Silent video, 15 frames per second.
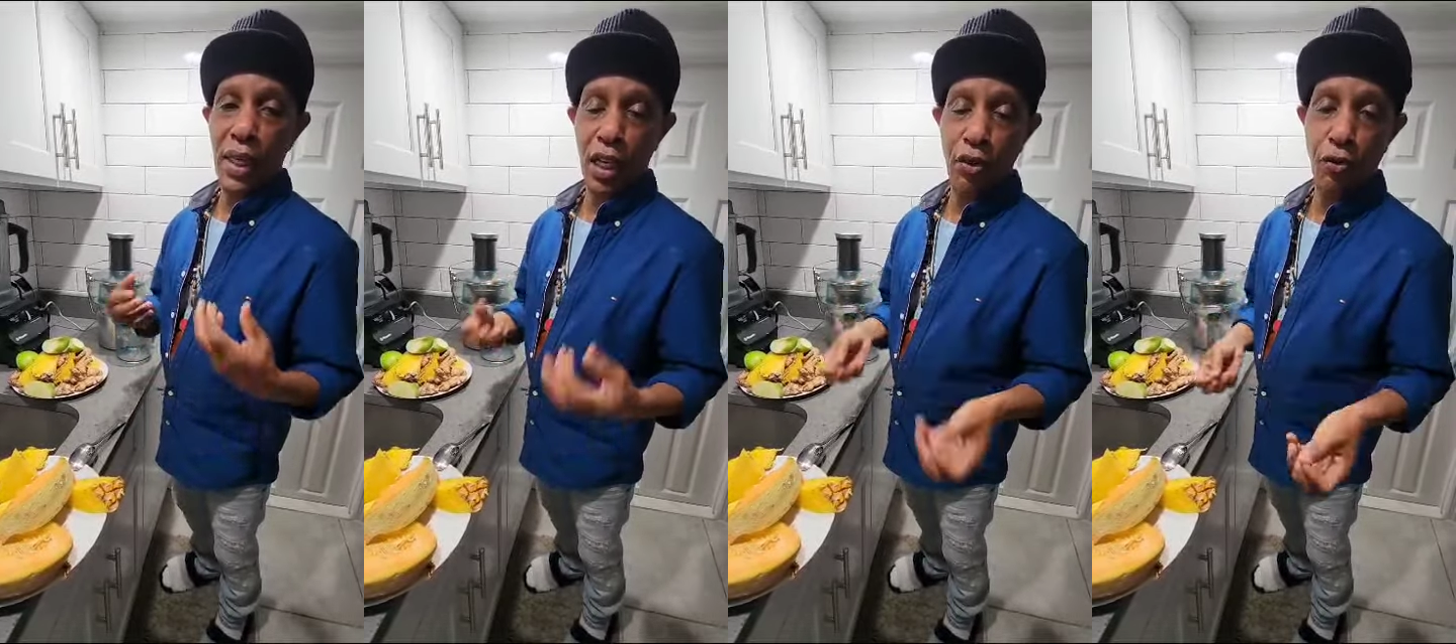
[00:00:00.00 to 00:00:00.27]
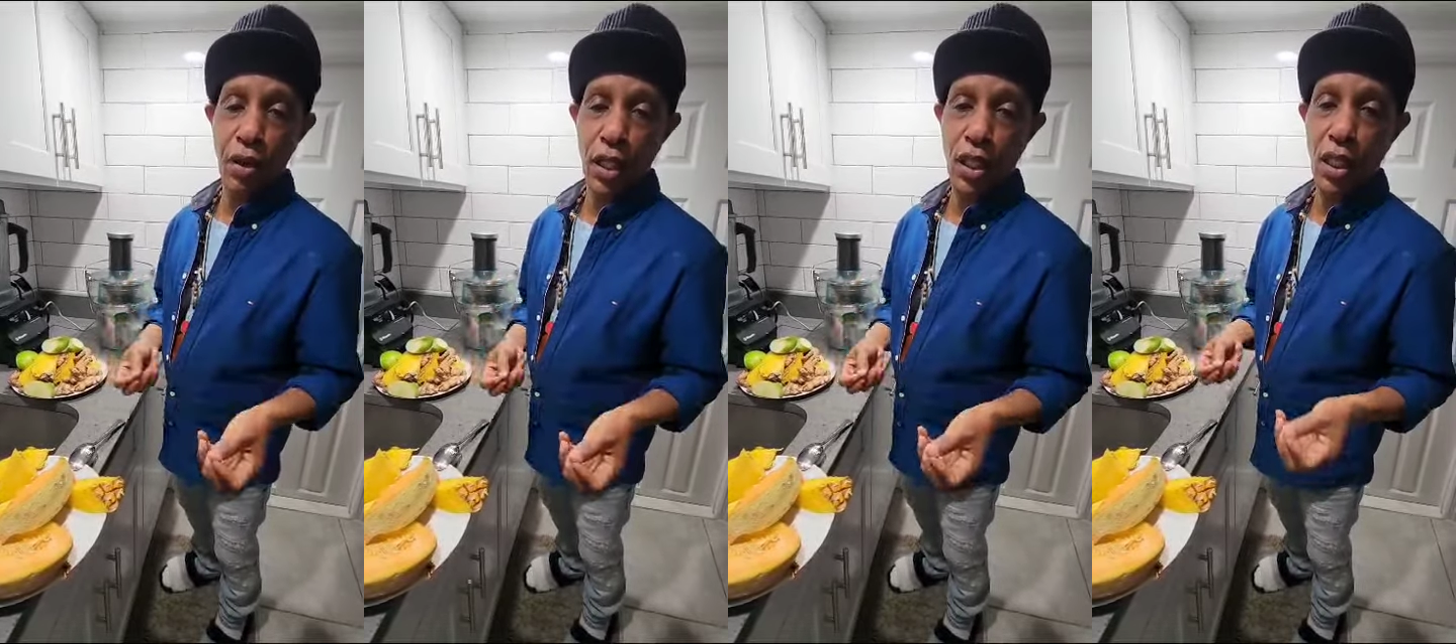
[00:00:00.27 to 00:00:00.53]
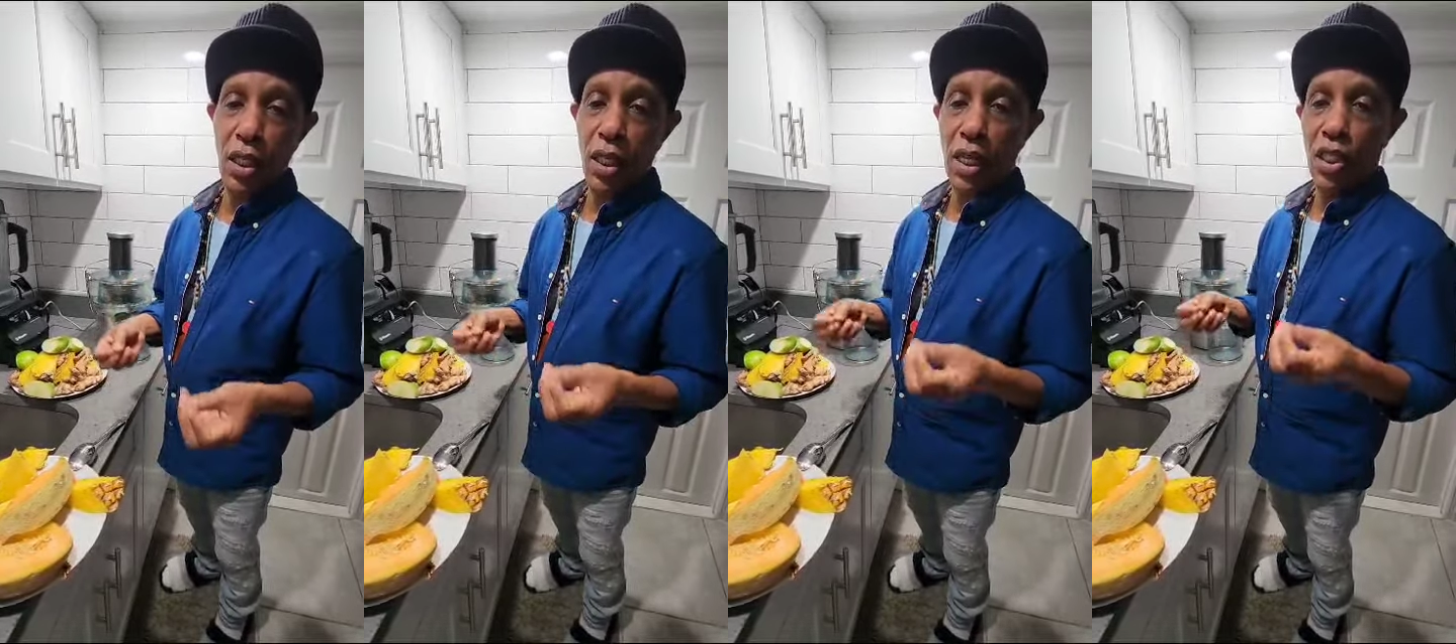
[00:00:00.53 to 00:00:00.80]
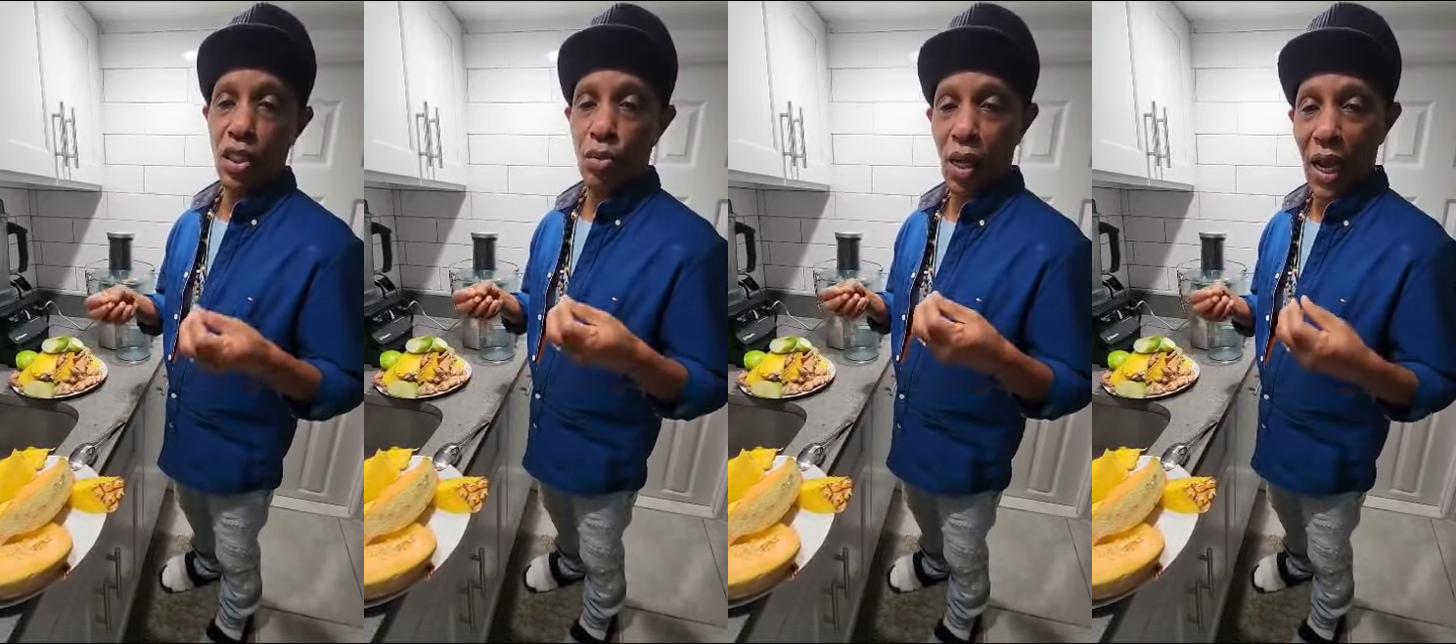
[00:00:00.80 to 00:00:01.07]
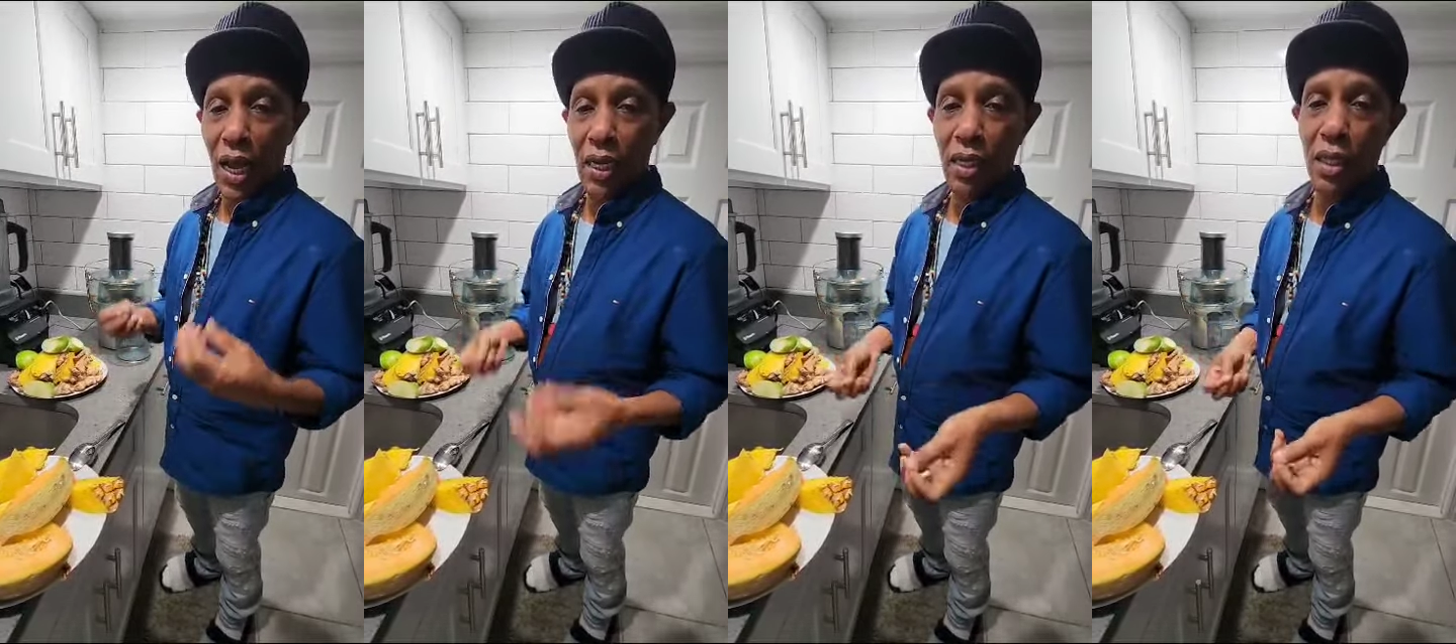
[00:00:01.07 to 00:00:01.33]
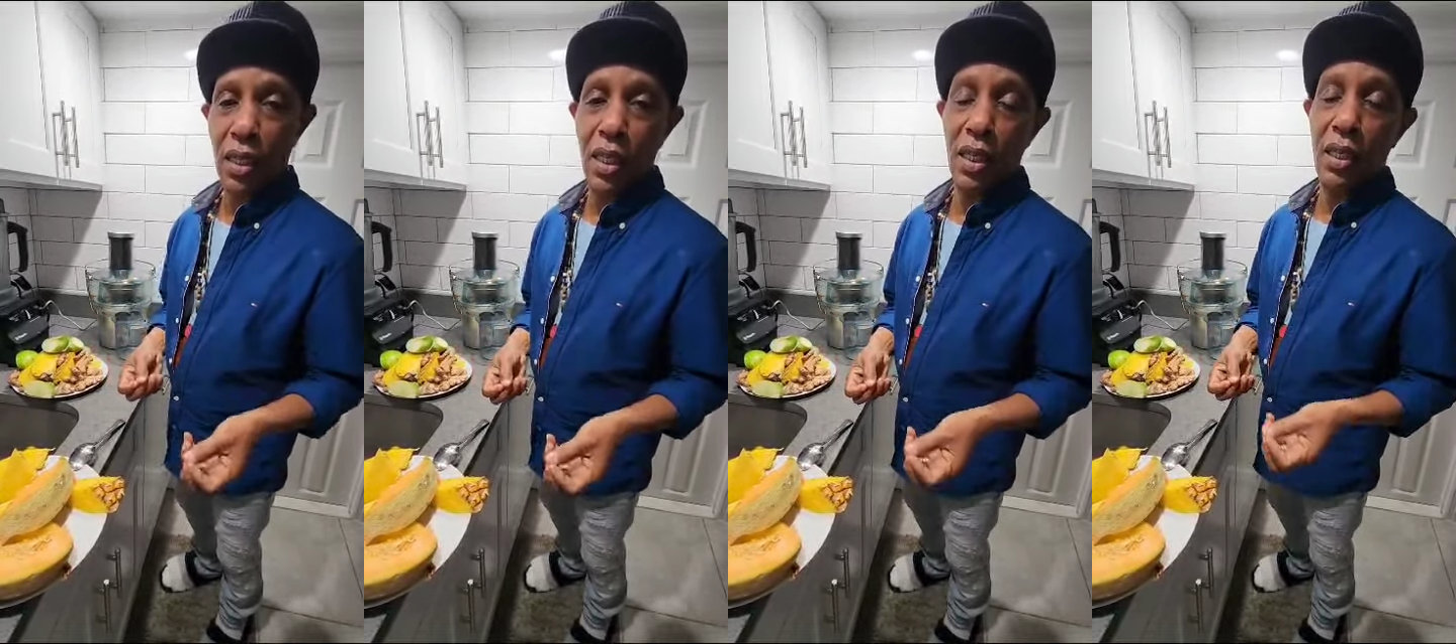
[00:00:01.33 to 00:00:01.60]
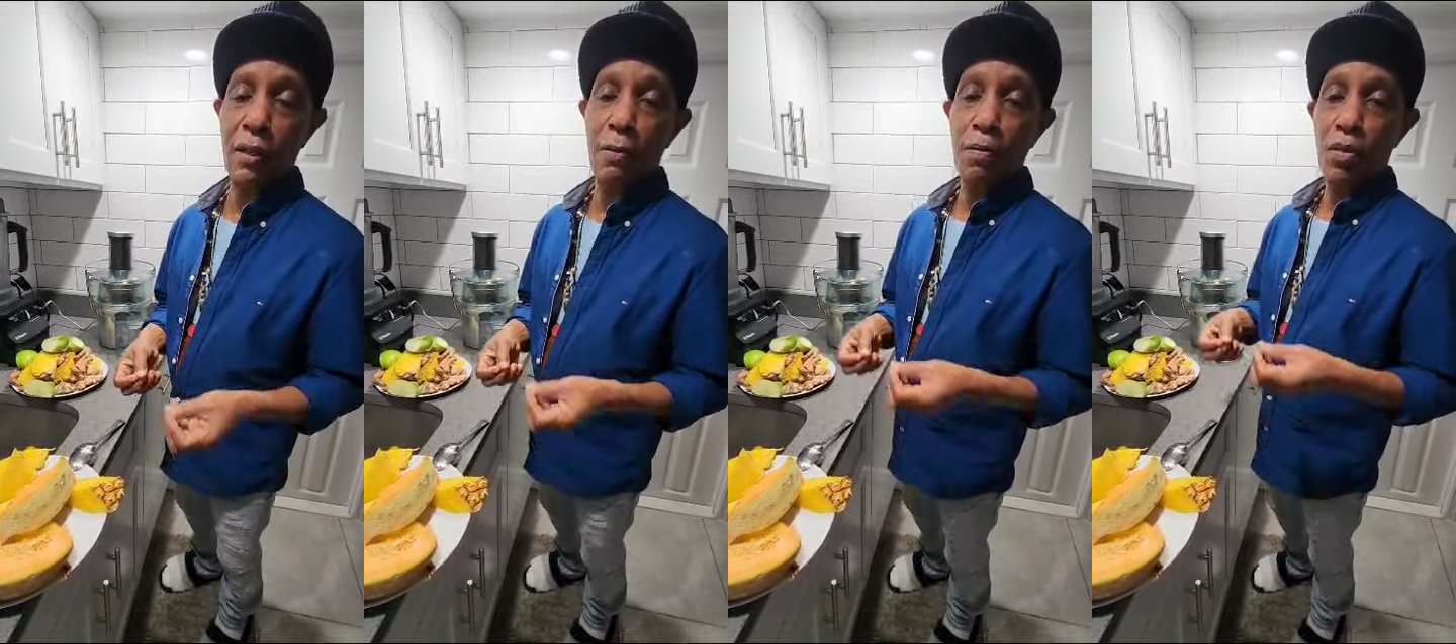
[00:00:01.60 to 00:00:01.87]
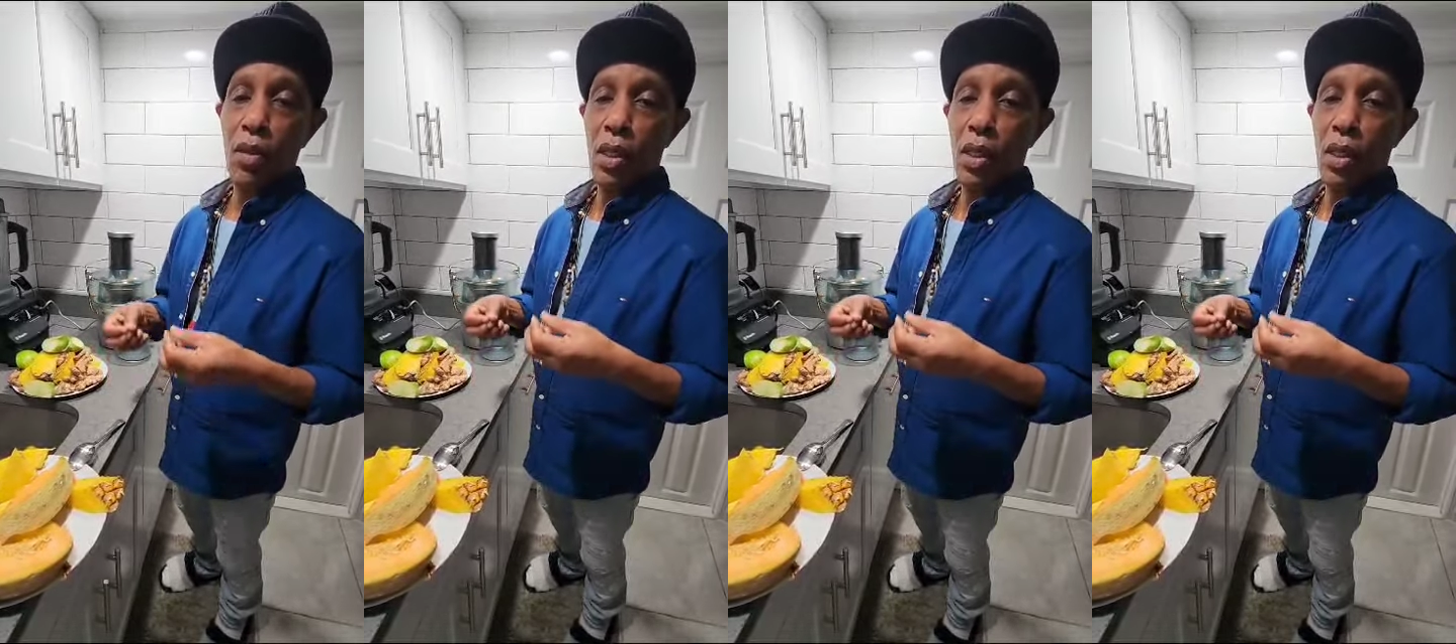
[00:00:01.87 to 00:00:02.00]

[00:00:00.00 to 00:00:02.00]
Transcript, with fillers: licorice and ashwagandha and